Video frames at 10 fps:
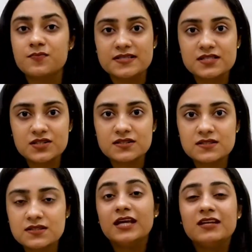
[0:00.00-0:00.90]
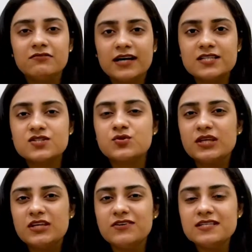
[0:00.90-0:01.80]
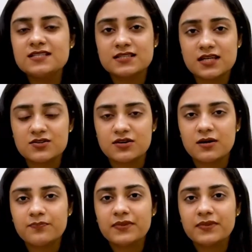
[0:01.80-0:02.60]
messages, invites to events, etc.